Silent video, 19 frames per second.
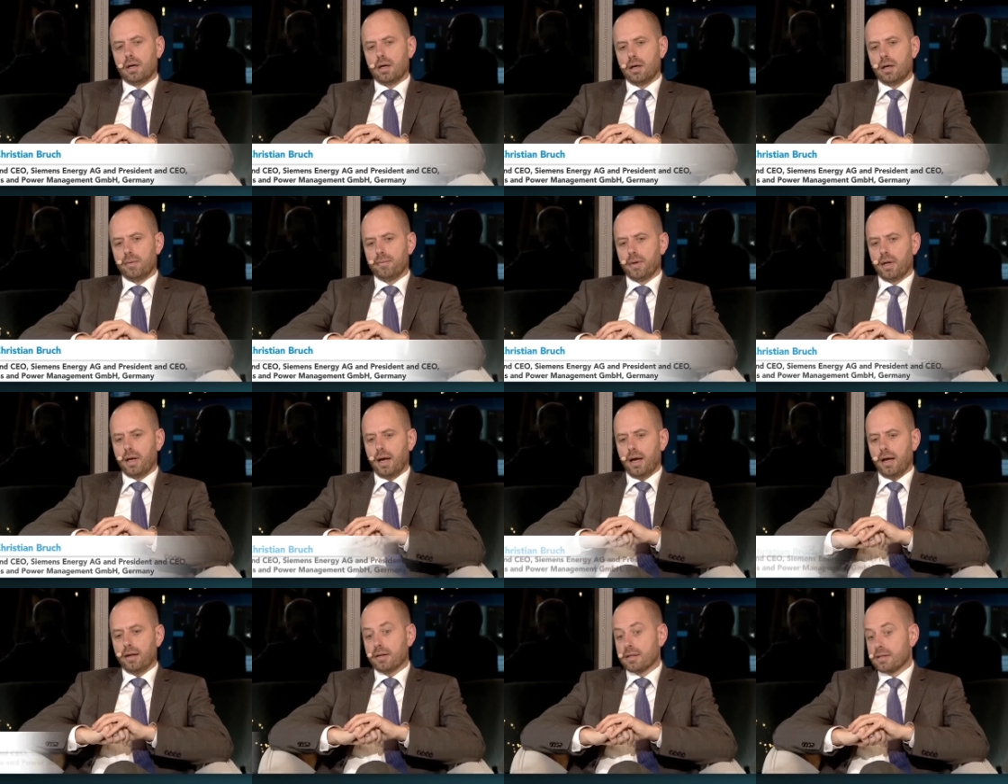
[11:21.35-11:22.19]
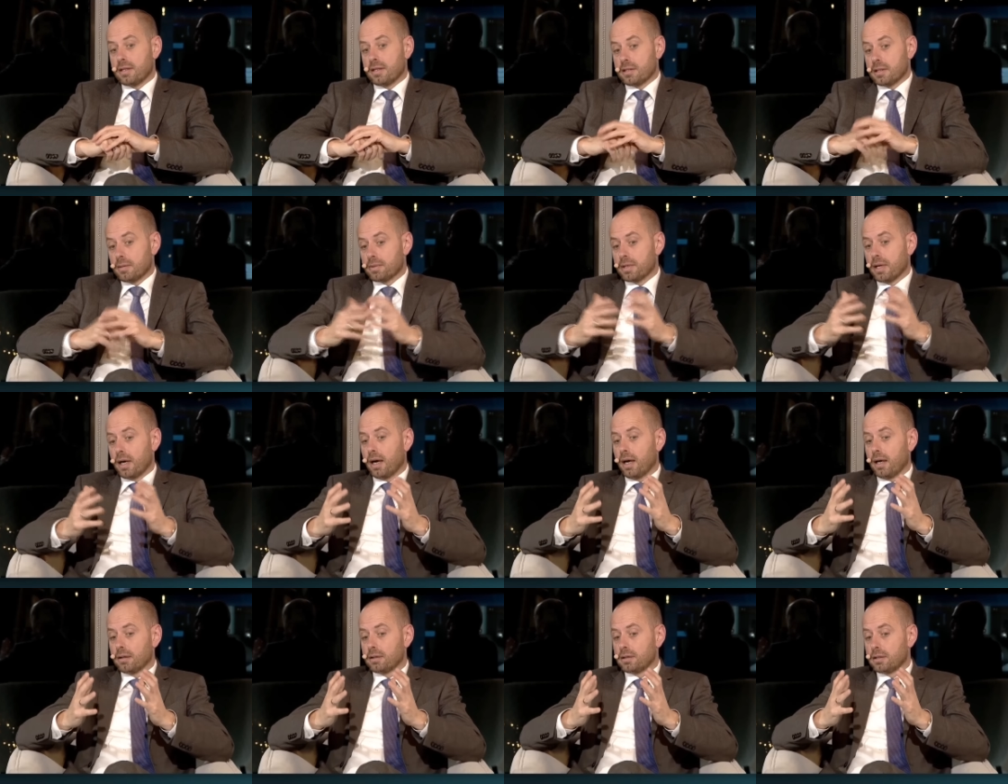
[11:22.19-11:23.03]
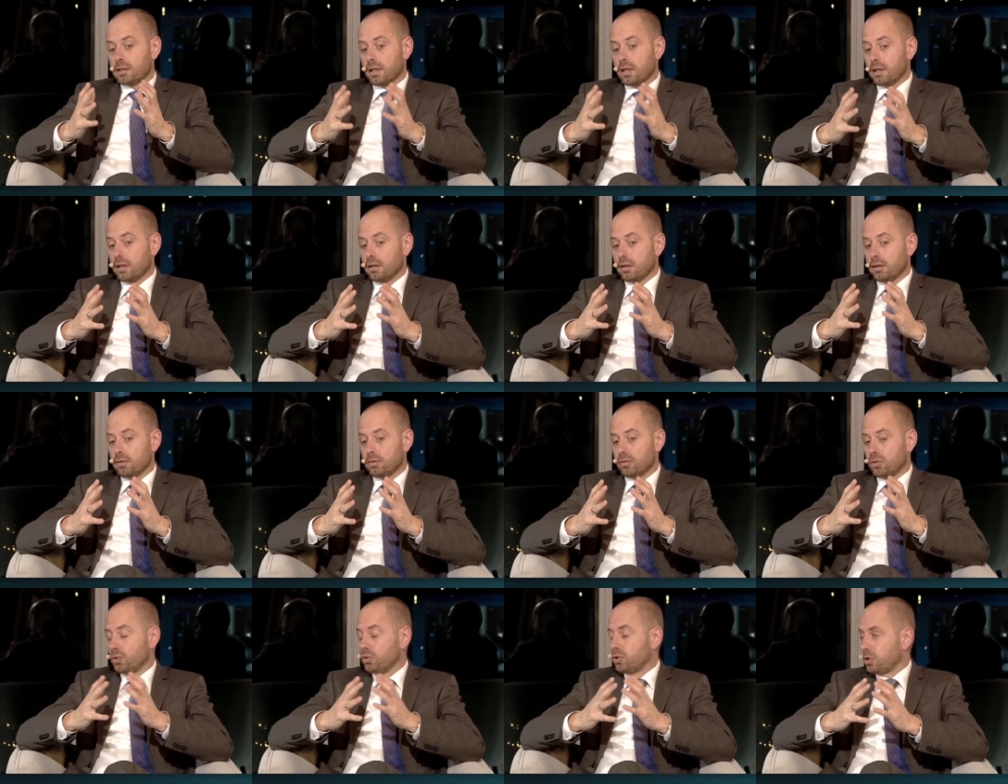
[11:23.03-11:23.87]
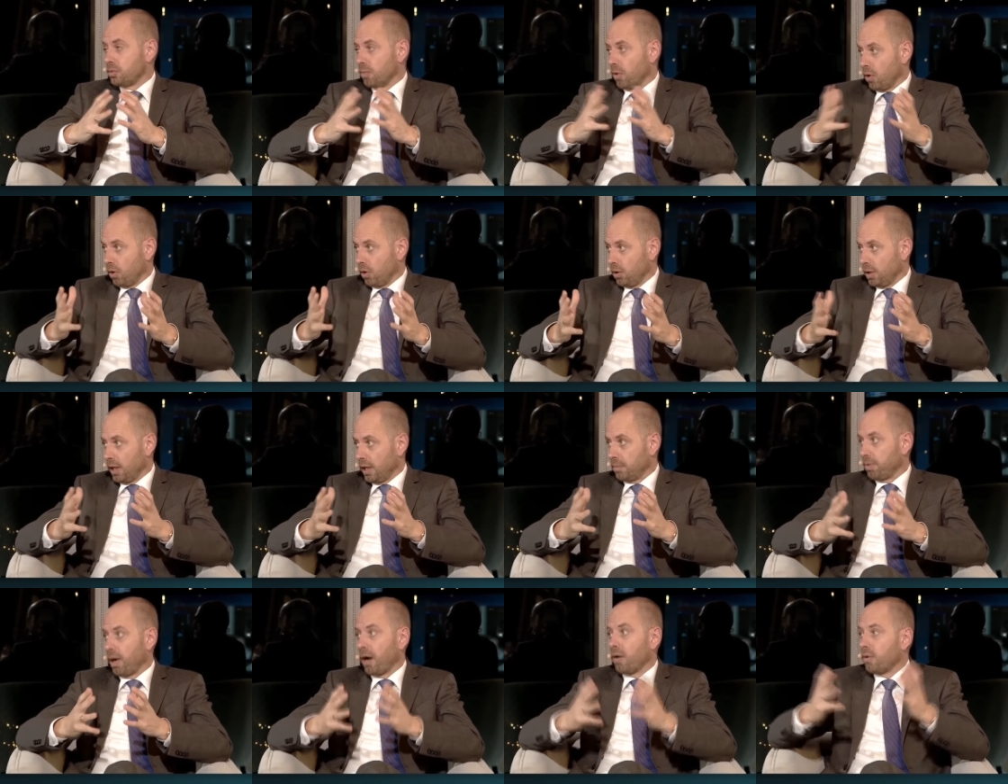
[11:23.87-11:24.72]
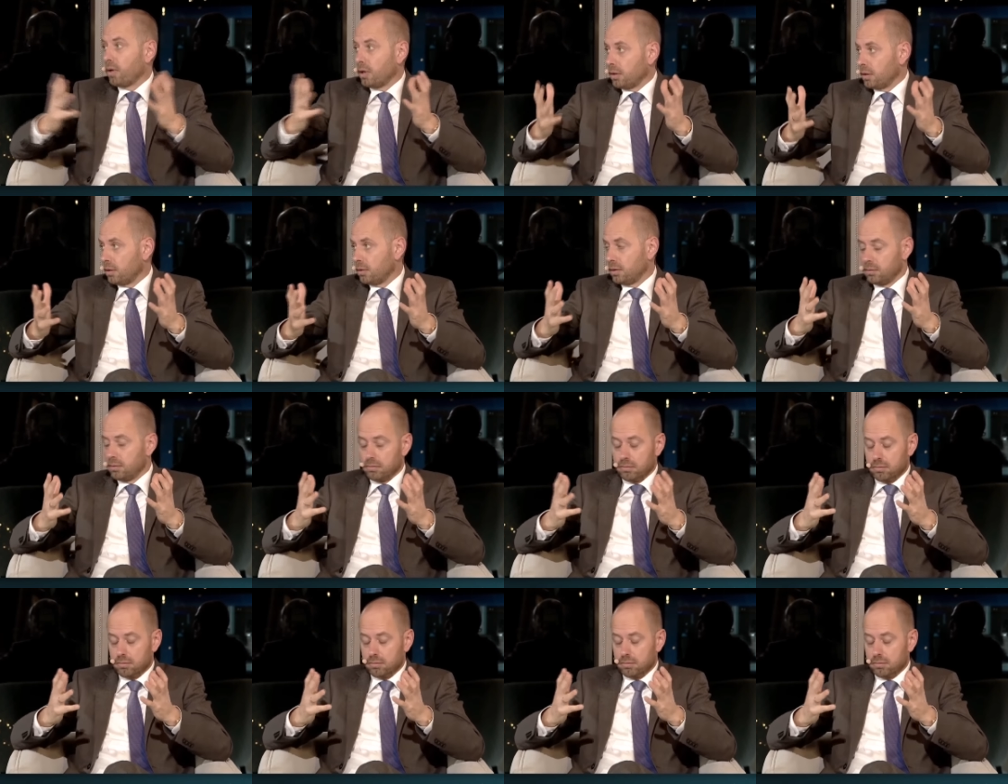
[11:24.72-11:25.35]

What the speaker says: And the systems are still too small and power,